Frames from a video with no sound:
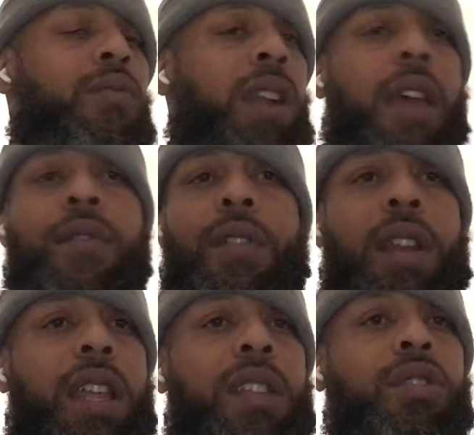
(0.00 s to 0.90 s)
whatever it
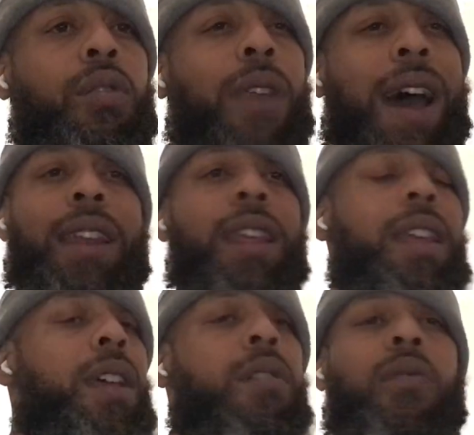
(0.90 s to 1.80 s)
is, karate,
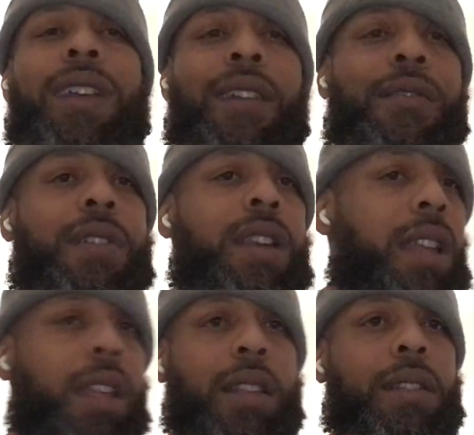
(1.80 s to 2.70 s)
whatever it
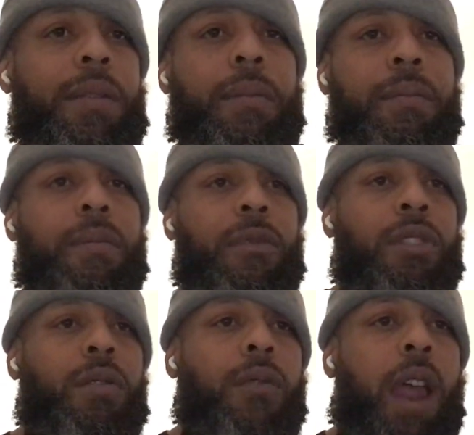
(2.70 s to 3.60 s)
is,
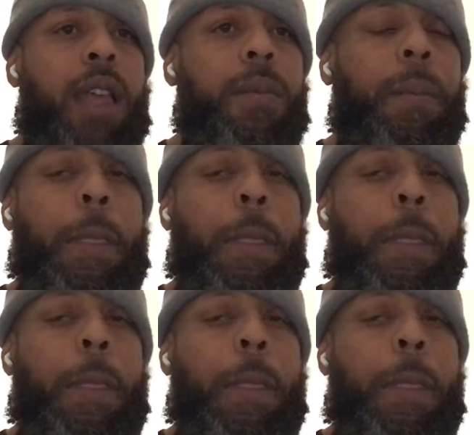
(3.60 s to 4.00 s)
right?